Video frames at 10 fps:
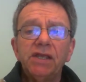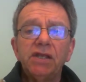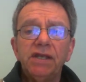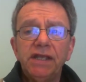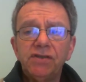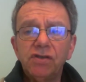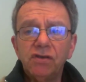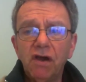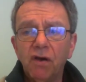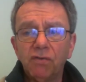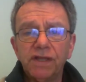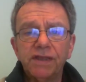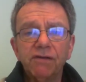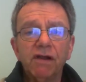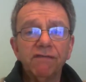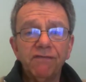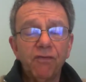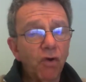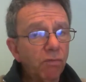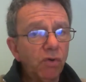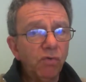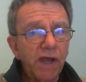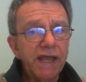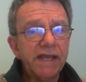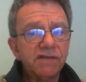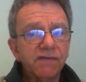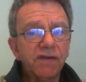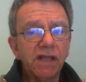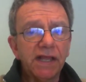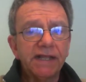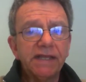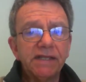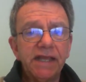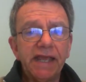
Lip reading: You need to know that there are formal ways of collecting